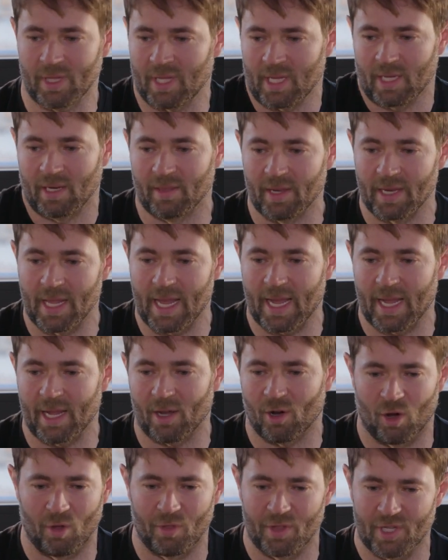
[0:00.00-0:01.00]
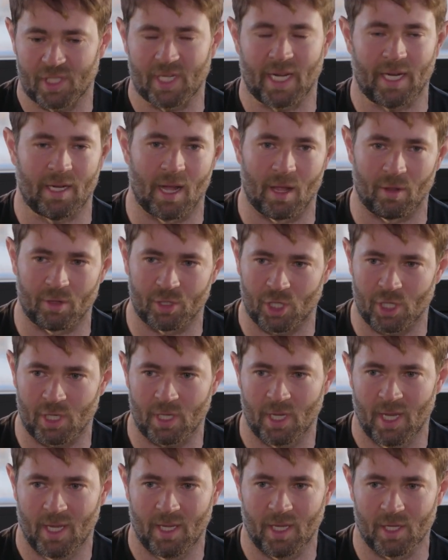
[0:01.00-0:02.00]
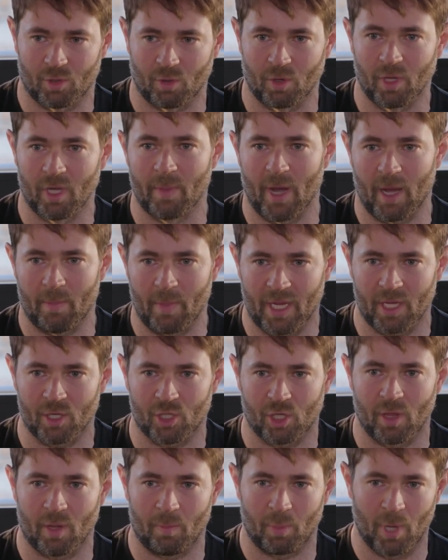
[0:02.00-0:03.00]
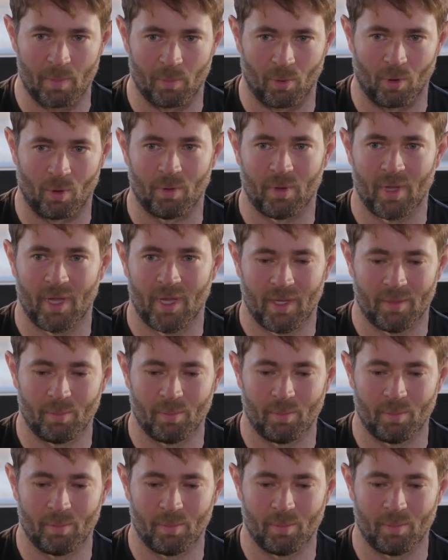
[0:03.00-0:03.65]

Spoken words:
at the end of the day, all this technology is really about making sure that people,